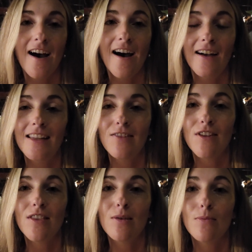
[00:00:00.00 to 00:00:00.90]
Uh,
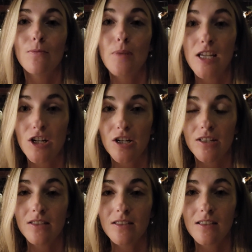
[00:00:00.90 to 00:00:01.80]
even the
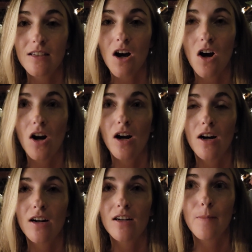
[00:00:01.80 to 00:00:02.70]
beers
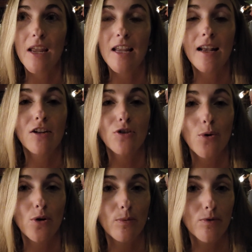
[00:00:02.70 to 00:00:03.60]
are made at a
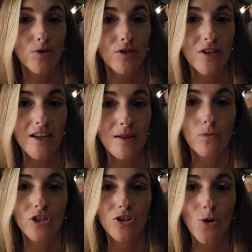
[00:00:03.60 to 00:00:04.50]
local brewery,
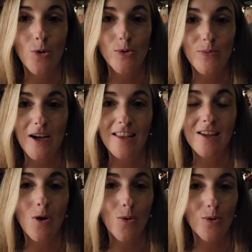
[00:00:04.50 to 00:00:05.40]
which is owned by
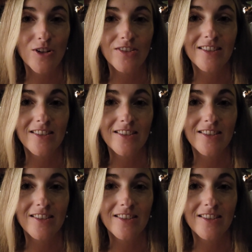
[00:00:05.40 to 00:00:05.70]
the owner's